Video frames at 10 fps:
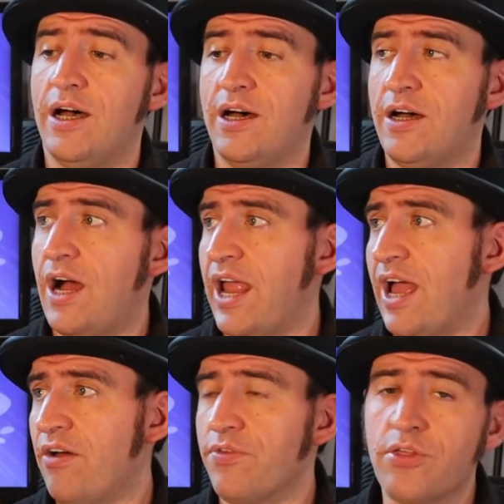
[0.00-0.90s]
I
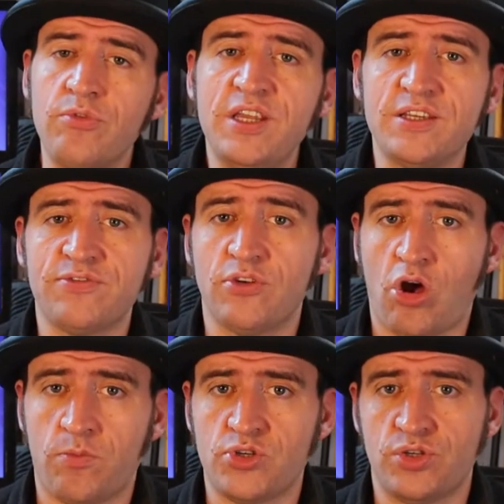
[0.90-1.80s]
have three
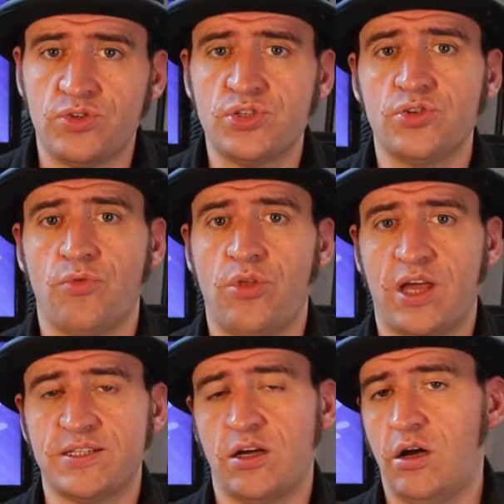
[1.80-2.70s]
different options
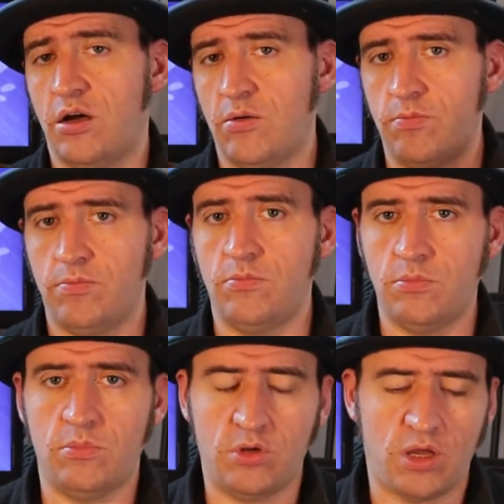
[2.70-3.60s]
that are
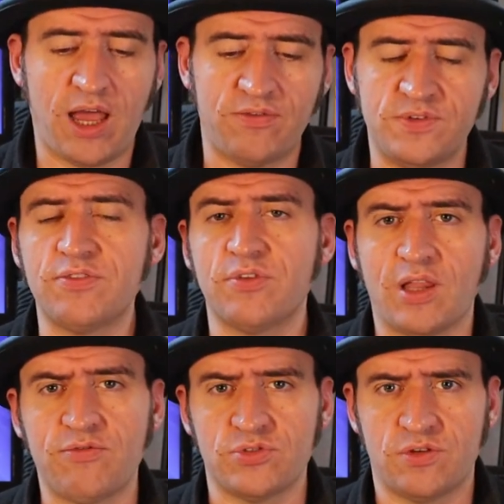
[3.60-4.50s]
have
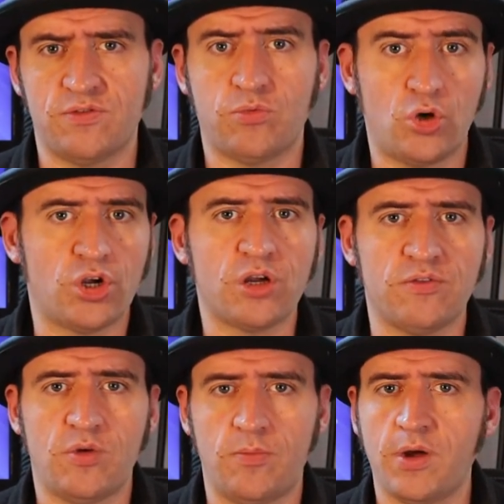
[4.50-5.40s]
different levels of work
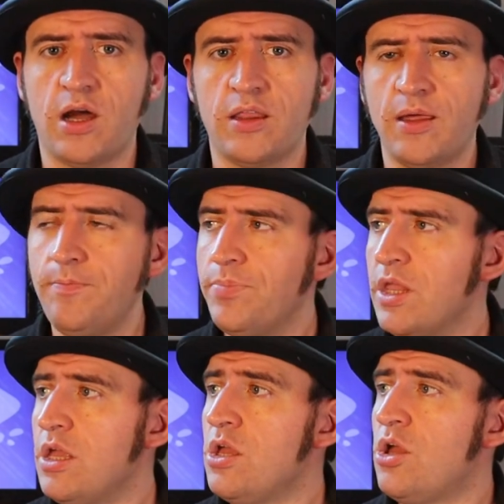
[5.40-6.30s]
behind them.
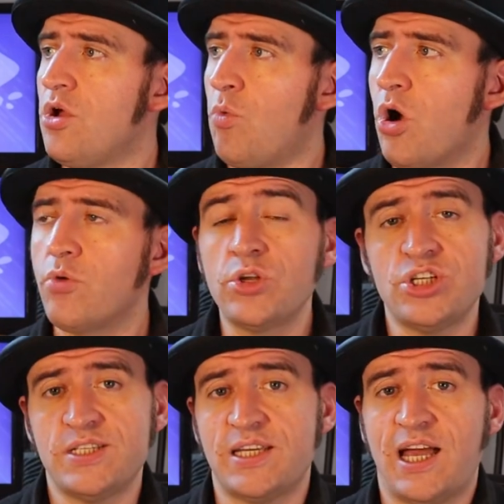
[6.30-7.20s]
One,
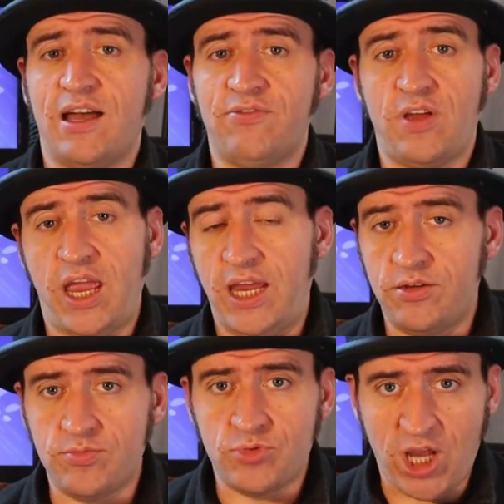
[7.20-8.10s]
which is to have
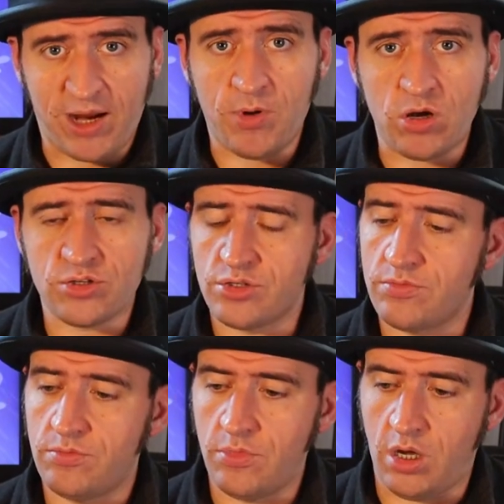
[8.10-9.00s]
a checkbox,
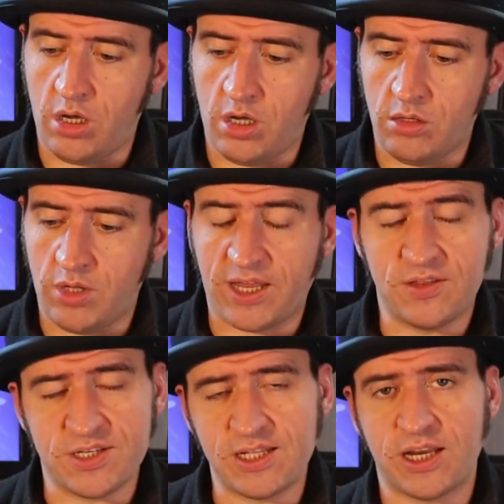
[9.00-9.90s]

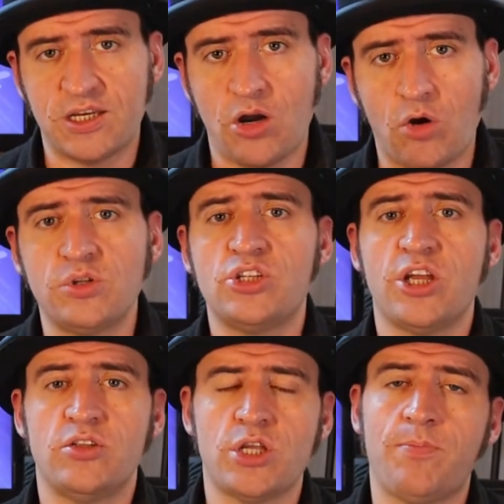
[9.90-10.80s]
like the selected only
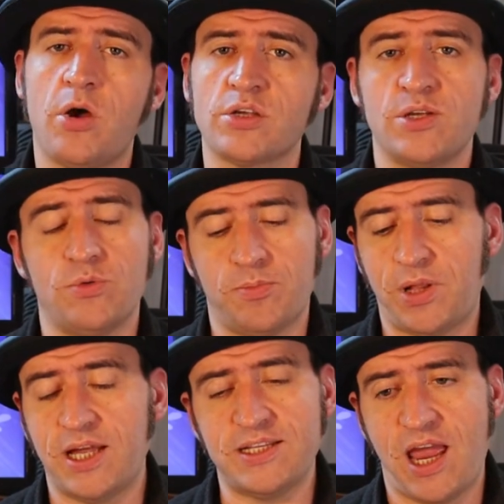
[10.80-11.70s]
checkbox. It would
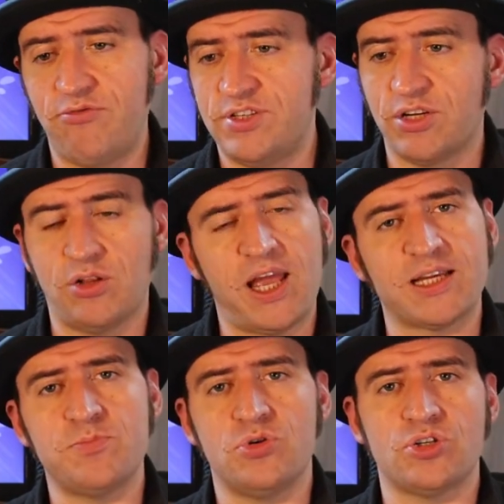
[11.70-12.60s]
apply to every single
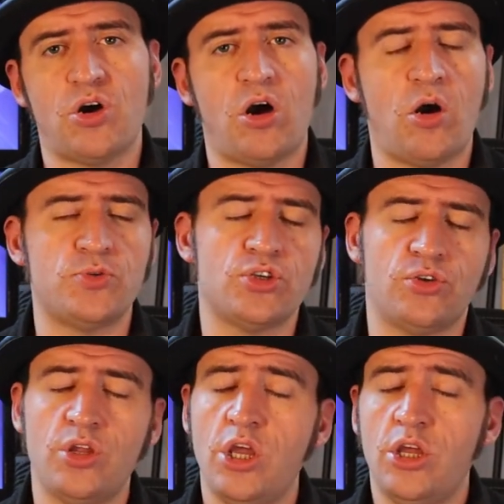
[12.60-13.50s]
export
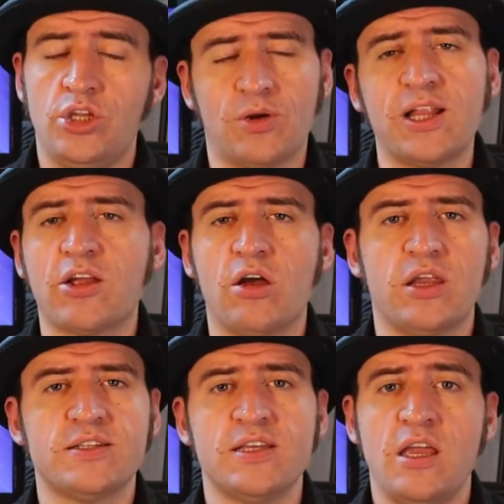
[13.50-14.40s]
option. You click
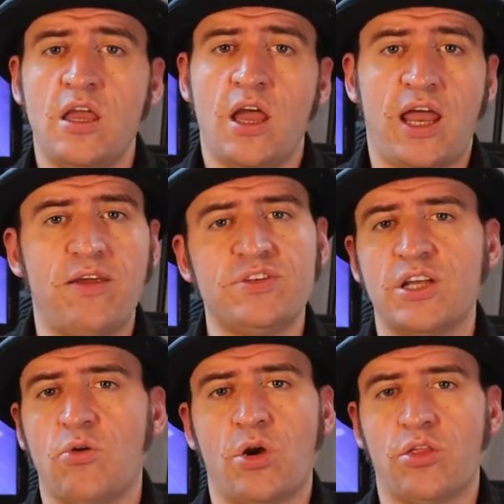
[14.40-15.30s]
on it, and every
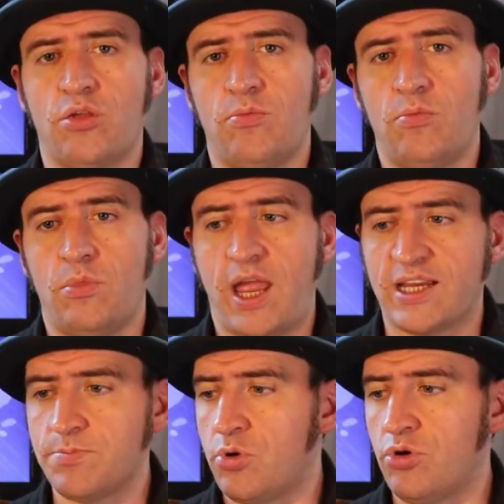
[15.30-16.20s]
single one of them
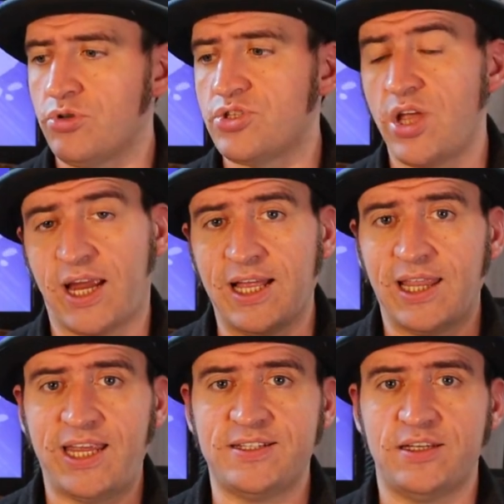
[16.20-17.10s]
exports a
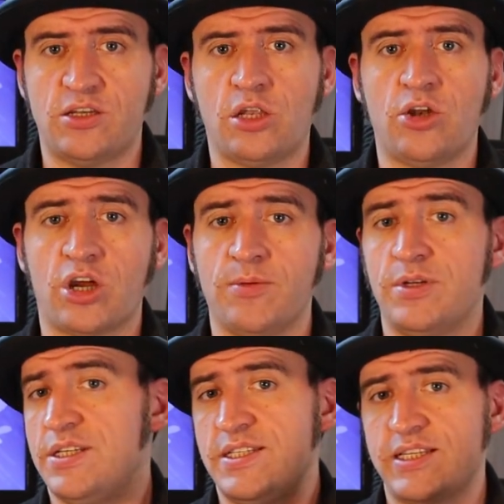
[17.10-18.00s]
collated
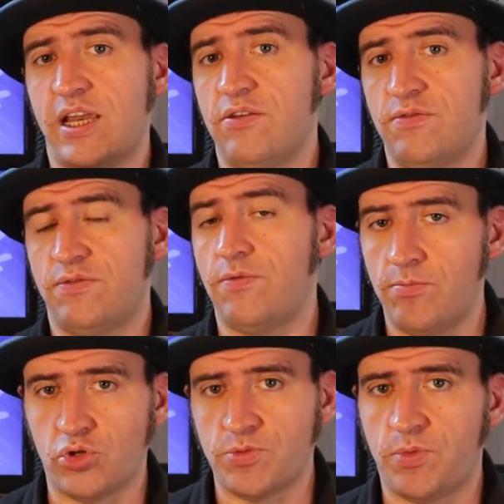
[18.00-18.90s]
document instead of
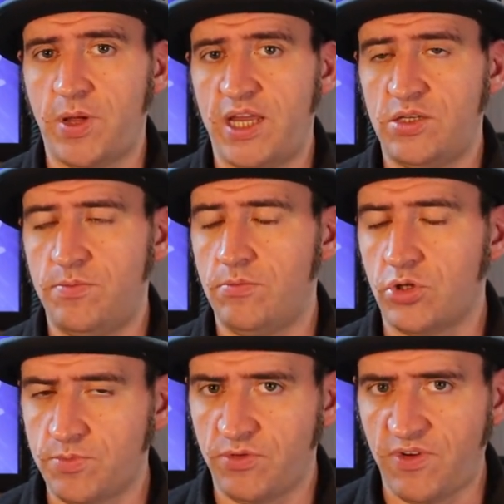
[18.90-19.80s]
multiple
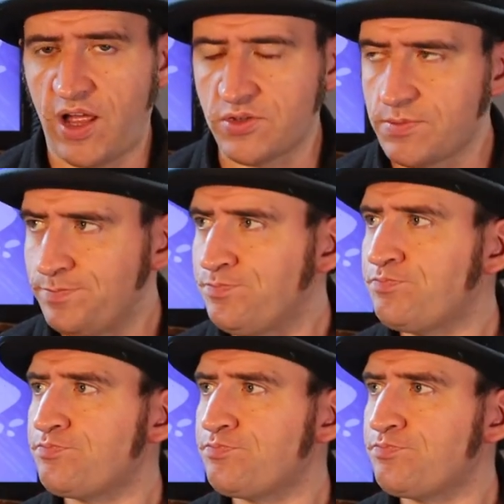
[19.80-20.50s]
files.